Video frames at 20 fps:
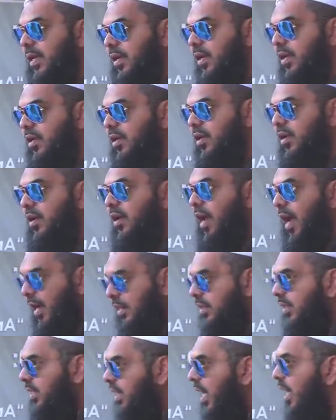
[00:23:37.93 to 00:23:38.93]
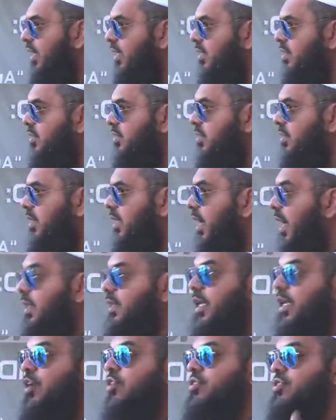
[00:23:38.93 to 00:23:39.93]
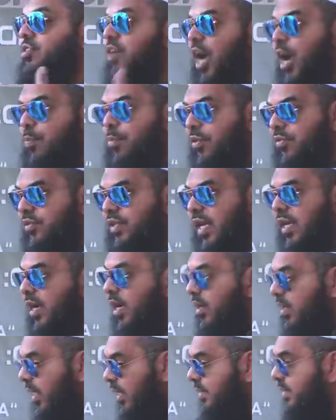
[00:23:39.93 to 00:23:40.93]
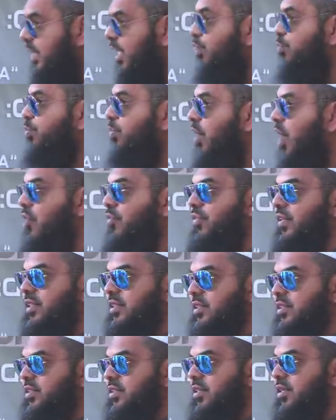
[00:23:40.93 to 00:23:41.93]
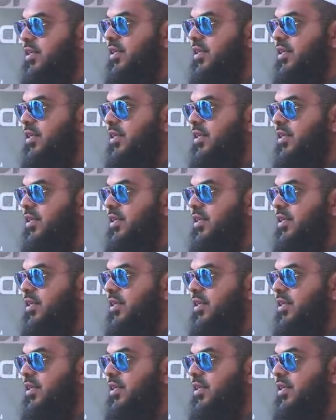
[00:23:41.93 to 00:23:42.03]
Right? As a guidance. And then on top of that, Allah sent prophets,